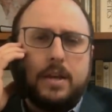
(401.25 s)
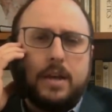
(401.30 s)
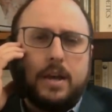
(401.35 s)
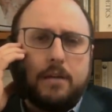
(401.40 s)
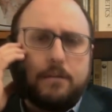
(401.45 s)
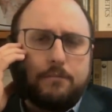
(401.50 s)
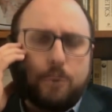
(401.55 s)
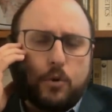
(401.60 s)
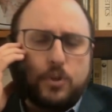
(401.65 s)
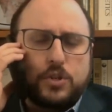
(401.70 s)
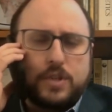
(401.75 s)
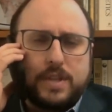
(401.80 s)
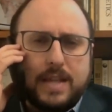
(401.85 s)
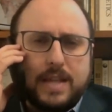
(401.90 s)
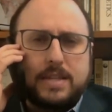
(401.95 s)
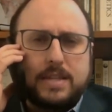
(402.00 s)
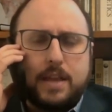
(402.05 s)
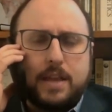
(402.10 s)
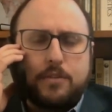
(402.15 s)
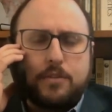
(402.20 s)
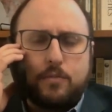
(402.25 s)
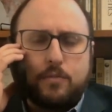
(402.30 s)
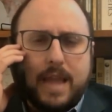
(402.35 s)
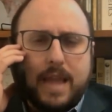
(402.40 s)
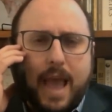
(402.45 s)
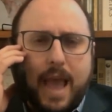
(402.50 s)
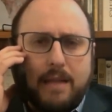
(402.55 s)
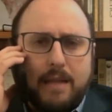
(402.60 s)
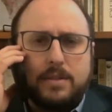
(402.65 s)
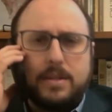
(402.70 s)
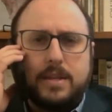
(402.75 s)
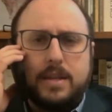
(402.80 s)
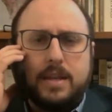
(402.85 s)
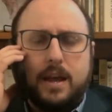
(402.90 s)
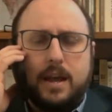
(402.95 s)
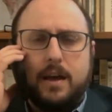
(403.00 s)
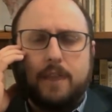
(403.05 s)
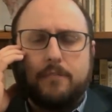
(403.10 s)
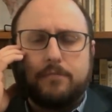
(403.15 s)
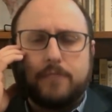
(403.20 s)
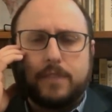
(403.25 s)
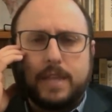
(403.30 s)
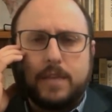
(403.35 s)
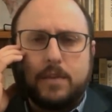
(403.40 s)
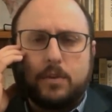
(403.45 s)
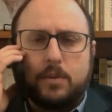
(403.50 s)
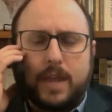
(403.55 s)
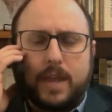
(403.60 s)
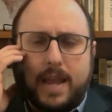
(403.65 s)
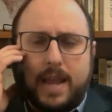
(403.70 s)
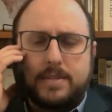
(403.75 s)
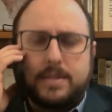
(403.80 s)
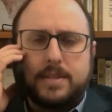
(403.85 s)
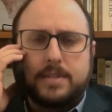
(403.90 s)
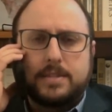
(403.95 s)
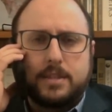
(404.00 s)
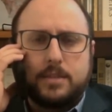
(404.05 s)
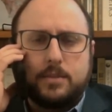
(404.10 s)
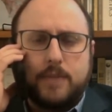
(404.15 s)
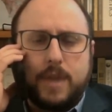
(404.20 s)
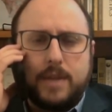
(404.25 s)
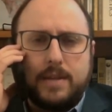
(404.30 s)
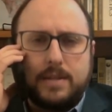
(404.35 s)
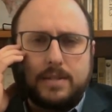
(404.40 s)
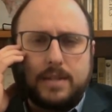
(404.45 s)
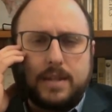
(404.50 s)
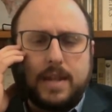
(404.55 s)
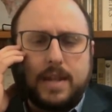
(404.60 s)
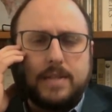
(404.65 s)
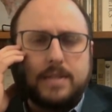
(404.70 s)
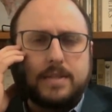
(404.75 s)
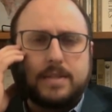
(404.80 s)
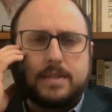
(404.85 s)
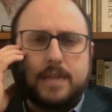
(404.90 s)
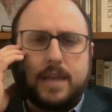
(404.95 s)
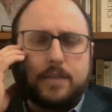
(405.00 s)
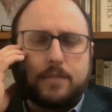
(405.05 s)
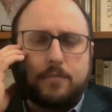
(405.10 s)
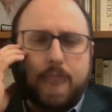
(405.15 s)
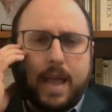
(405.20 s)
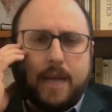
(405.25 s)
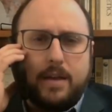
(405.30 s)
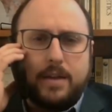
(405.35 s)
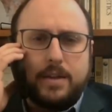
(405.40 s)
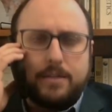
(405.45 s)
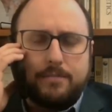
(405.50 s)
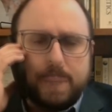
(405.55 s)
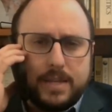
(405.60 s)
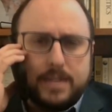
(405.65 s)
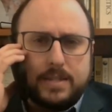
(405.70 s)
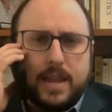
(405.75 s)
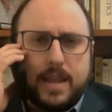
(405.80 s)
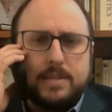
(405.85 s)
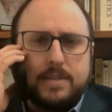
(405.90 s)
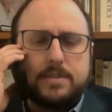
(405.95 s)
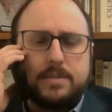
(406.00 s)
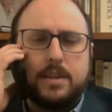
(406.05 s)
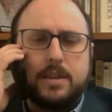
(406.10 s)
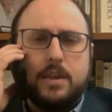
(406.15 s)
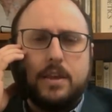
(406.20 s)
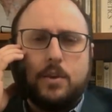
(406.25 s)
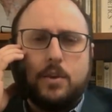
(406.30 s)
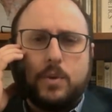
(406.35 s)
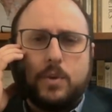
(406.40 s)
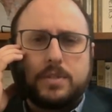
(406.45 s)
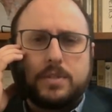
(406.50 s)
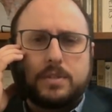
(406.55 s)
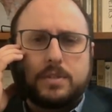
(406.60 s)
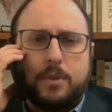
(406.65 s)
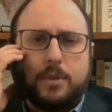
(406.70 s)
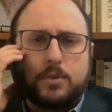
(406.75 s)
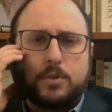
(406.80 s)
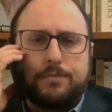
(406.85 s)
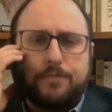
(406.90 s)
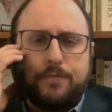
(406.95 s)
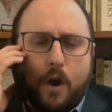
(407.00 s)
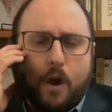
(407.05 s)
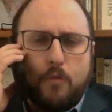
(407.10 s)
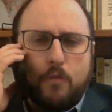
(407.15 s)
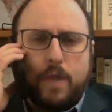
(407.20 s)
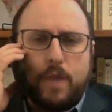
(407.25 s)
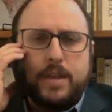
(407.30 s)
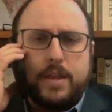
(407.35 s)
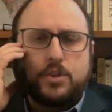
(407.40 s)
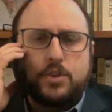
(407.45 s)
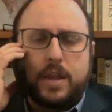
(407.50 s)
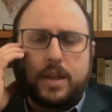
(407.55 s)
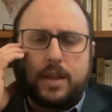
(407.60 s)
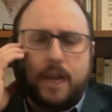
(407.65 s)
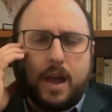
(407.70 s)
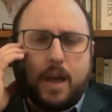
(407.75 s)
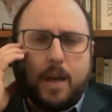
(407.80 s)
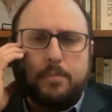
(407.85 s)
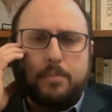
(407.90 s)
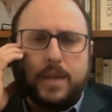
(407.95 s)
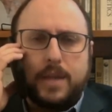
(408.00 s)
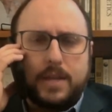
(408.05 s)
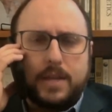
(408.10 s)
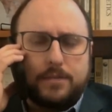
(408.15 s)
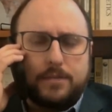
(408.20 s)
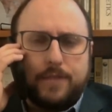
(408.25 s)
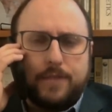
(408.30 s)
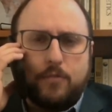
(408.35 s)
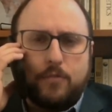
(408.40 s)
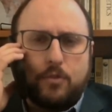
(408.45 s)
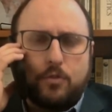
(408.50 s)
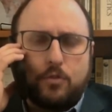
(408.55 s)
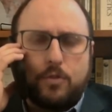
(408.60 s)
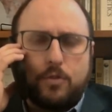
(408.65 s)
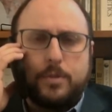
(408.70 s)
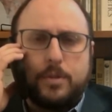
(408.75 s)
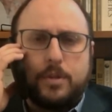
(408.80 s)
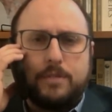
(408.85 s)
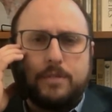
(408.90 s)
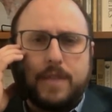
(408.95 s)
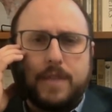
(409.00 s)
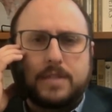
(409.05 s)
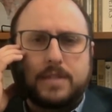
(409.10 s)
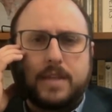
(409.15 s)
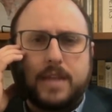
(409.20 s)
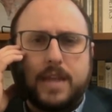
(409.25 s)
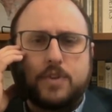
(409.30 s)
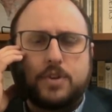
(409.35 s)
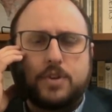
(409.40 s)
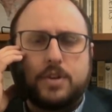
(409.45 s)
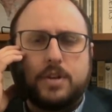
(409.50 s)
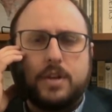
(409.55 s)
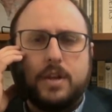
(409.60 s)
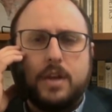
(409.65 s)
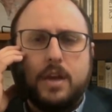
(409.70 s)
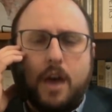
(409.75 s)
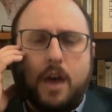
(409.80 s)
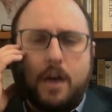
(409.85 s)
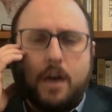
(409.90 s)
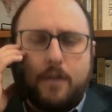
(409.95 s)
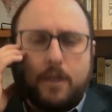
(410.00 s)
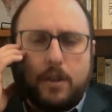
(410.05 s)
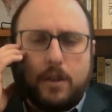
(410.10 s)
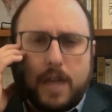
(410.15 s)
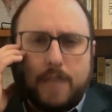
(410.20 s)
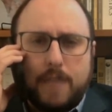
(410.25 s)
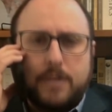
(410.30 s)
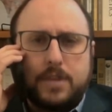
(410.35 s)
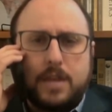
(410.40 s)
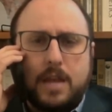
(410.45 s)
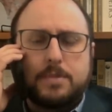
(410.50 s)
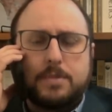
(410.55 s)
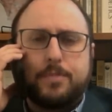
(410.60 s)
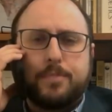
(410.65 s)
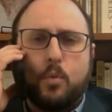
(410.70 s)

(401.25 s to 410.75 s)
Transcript: Uh, unfortunately, that's not the reality of legal cases in the United States. It's not the reality of this case, which is the most far-ranging, complex federal criminal investigation of our lifetimes.